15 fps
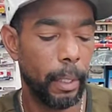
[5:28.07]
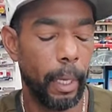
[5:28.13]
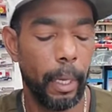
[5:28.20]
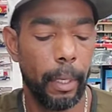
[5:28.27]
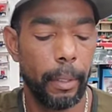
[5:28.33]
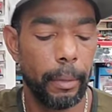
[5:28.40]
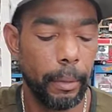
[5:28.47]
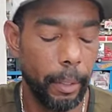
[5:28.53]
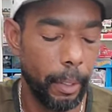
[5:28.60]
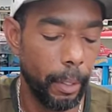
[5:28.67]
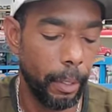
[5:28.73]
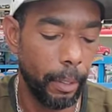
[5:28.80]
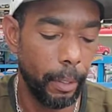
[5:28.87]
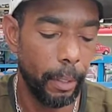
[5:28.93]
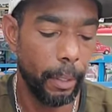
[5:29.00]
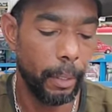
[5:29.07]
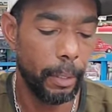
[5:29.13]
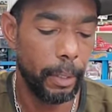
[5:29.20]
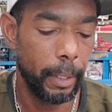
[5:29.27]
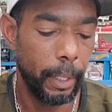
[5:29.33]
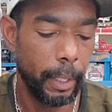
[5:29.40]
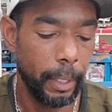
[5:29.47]
Thought, you know,
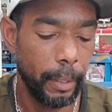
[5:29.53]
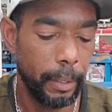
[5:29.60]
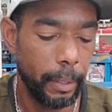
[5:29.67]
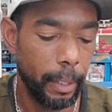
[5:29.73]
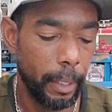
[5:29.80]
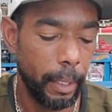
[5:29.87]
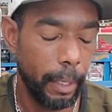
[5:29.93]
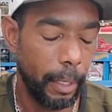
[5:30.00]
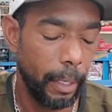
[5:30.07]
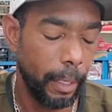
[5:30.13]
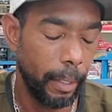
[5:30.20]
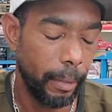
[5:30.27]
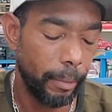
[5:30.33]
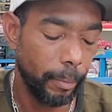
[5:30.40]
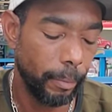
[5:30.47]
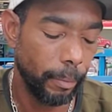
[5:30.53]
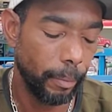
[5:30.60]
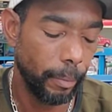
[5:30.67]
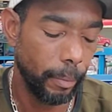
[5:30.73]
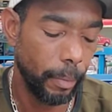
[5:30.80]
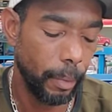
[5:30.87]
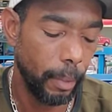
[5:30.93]
it's this, and I
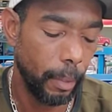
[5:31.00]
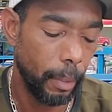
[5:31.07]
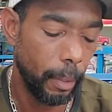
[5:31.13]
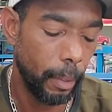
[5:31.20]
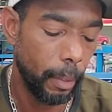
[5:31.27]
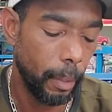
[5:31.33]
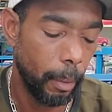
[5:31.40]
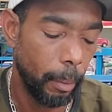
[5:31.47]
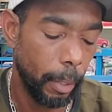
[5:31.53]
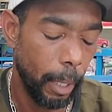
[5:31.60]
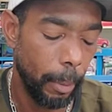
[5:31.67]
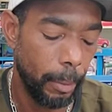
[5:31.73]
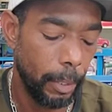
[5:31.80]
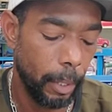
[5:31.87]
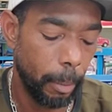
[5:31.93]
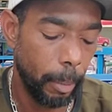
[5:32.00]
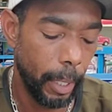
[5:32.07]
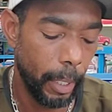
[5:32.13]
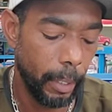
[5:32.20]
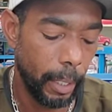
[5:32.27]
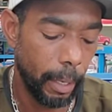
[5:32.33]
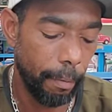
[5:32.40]
probably should have
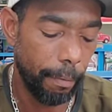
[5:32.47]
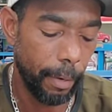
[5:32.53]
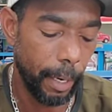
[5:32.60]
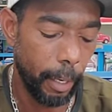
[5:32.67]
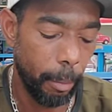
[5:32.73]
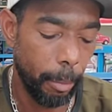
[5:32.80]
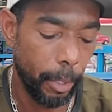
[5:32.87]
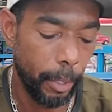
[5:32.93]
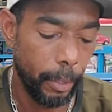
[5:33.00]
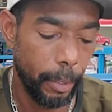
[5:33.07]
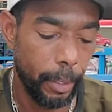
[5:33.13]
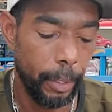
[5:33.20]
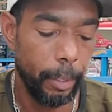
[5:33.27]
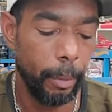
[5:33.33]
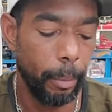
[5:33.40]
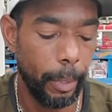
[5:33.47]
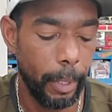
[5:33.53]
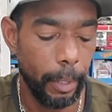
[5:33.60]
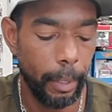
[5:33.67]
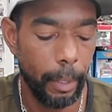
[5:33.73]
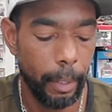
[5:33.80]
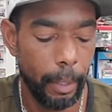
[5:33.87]
bought that Firebird too,
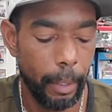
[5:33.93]
but,